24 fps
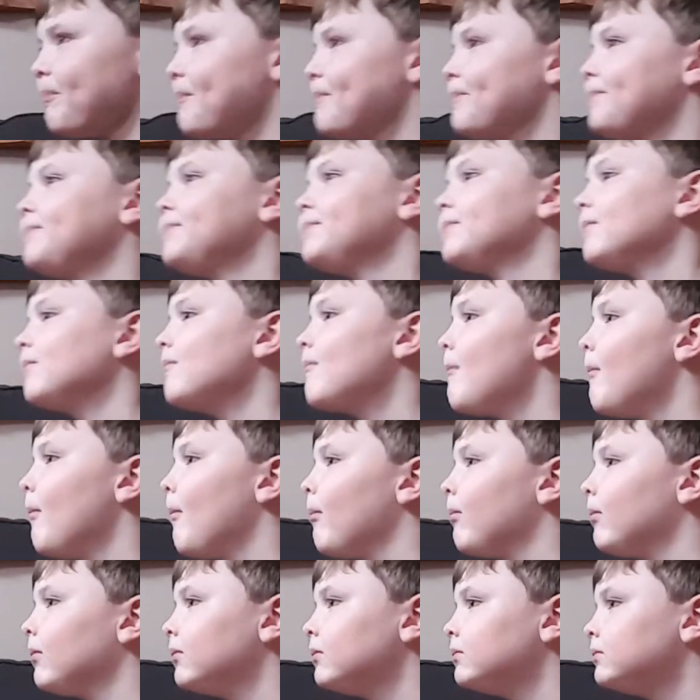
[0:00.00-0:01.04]
The
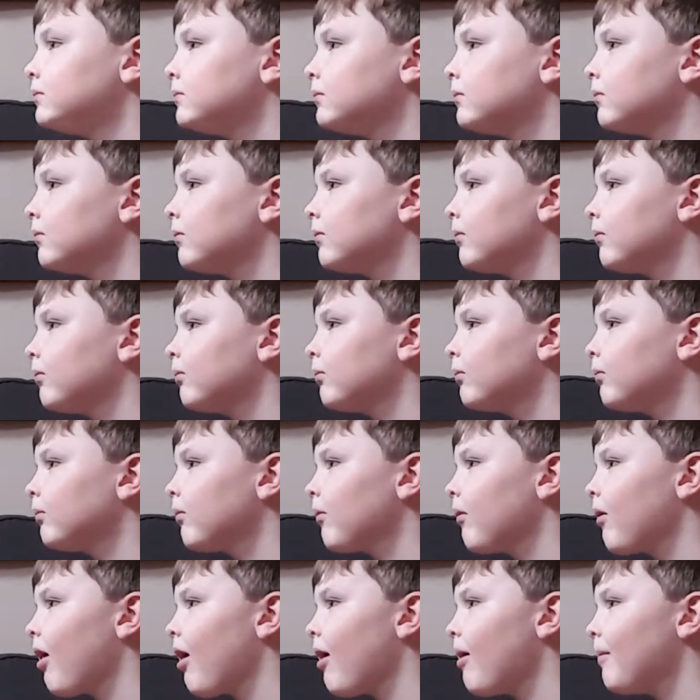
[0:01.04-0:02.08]
headphones won't work
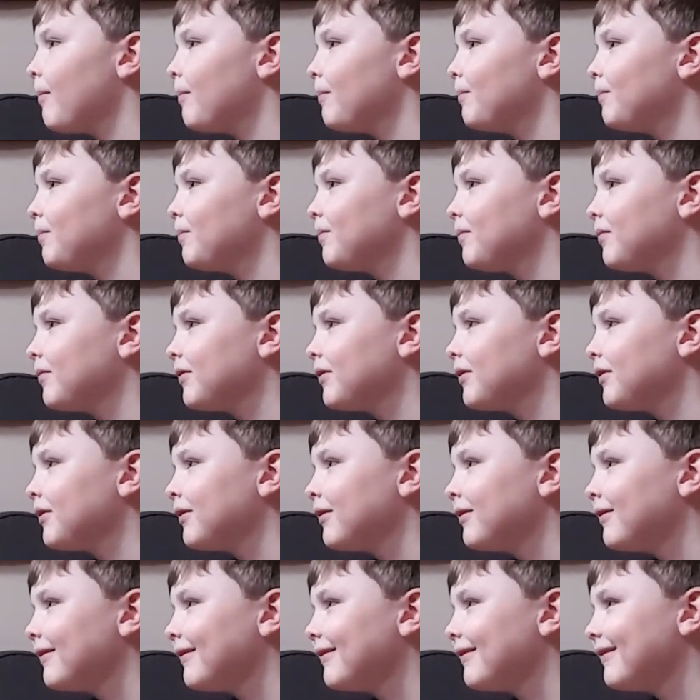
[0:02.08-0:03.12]
with my
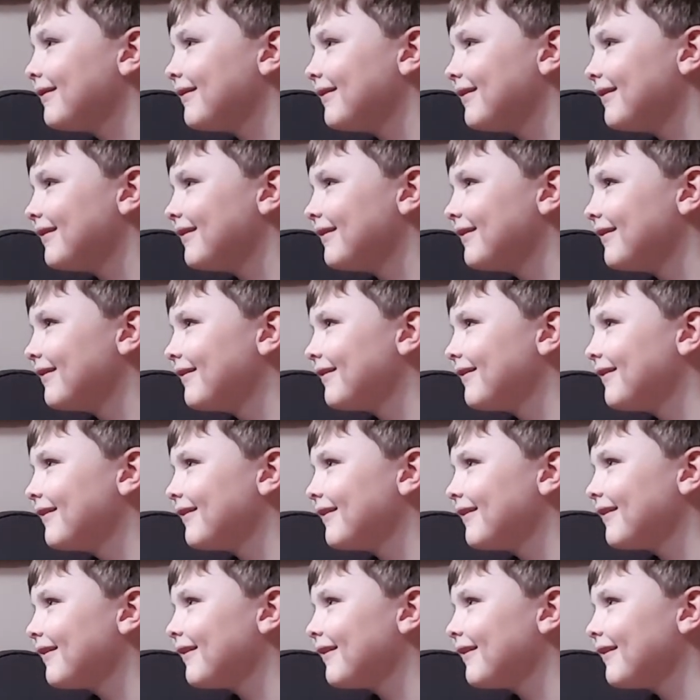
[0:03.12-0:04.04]
dad here?